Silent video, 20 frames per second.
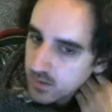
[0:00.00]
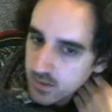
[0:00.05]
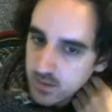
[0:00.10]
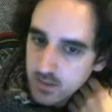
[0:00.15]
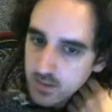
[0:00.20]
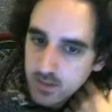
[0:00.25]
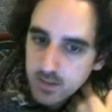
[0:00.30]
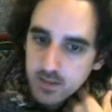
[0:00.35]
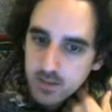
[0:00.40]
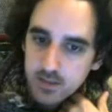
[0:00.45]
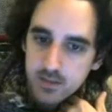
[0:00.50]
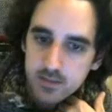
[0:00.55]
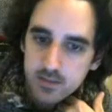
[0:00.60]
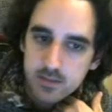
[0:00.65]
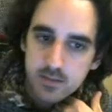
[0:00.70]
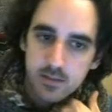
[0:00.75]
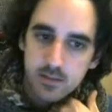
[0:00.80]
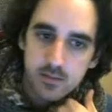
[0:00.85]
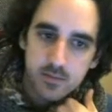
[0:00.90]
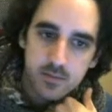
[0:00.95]
Let's see if
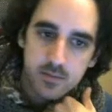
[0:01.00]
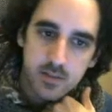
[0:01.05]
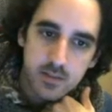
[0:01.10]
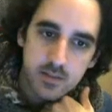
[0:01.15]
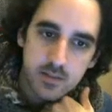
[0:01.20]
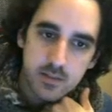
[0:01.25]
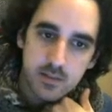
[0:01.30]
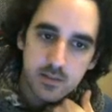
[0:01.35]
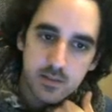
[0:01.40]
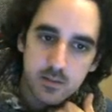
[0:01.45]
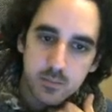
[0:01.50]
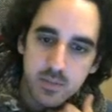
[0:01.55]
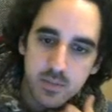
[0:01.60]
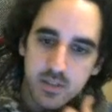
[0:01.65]
that's a little better.